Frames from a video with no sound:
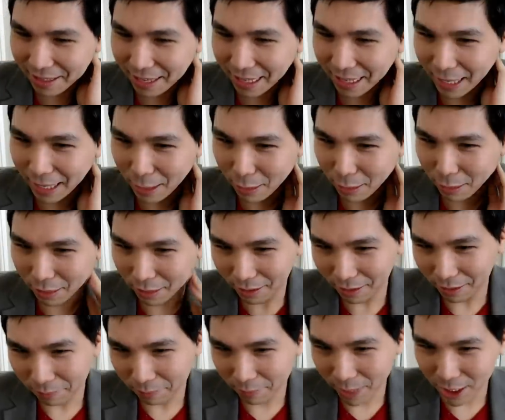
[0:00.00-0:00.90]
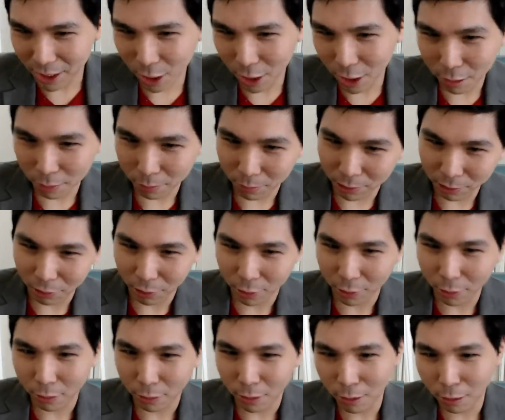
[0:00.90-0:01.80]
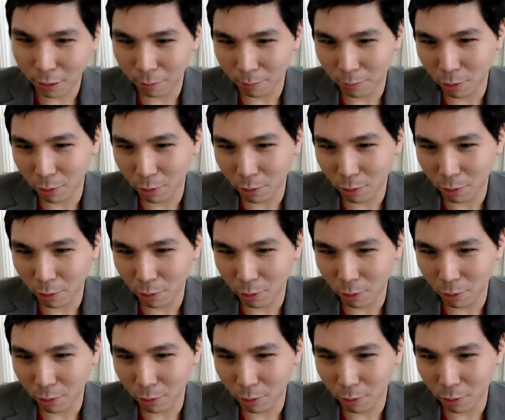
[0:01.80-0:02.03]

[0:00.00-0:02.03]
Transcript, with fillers: I guess my Chessable course is